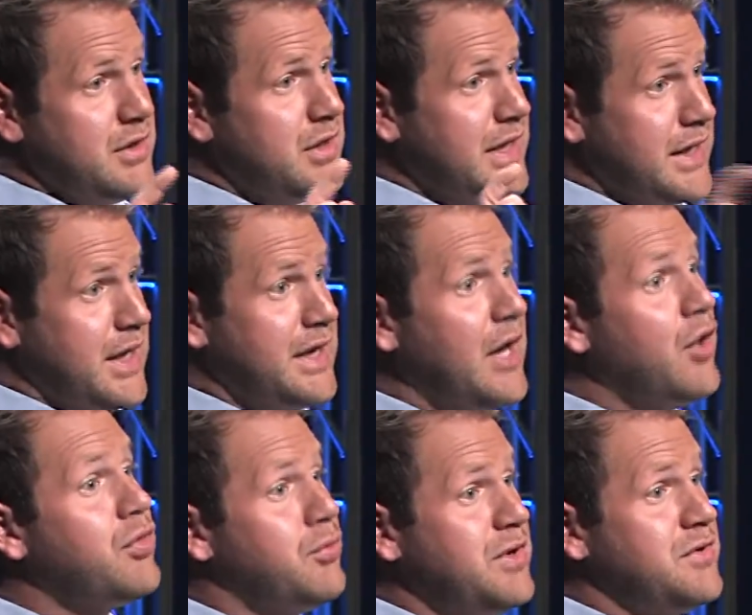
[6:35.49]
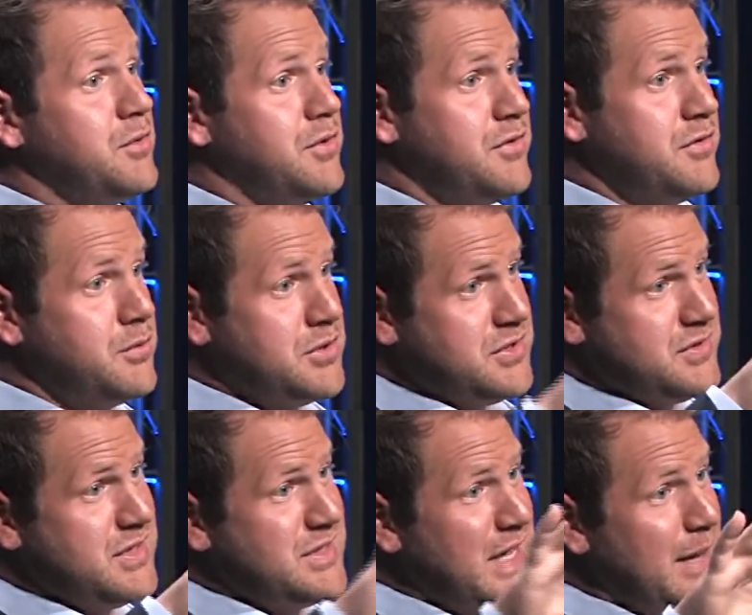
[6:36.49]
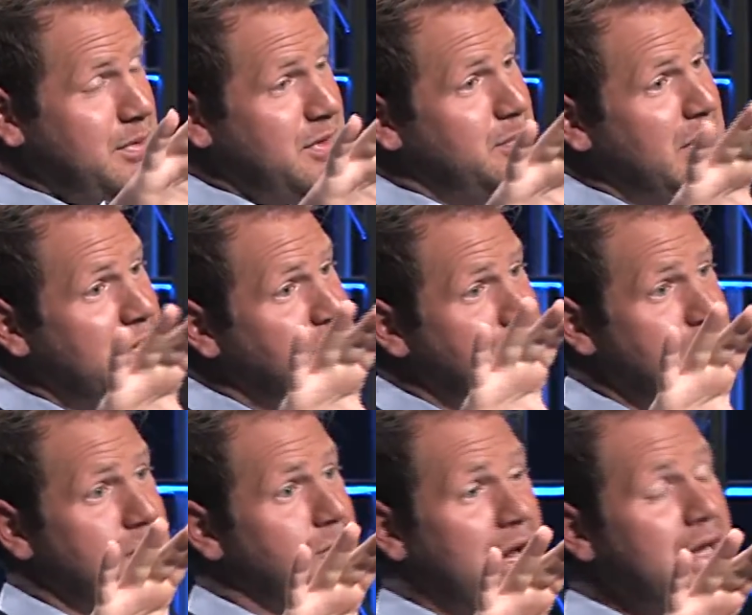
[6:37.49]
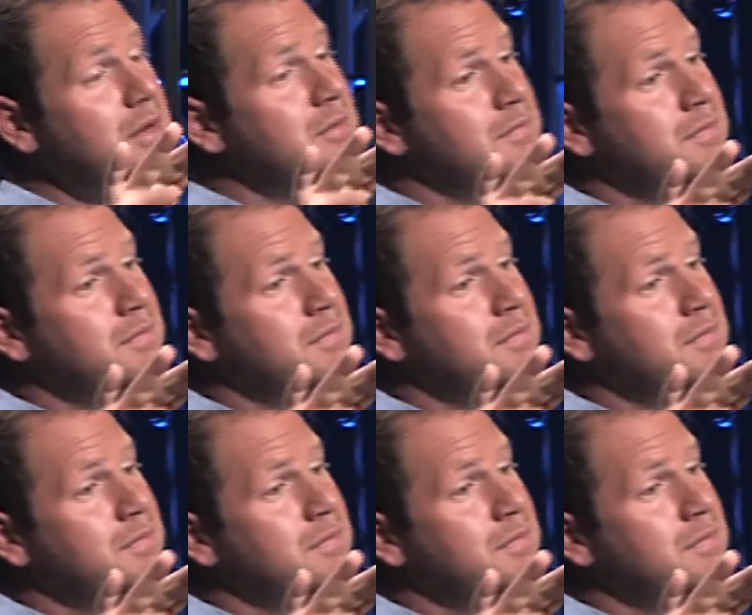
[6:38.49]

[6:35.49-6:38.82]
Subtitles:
click on Health Resources, which is the top of the page to the right.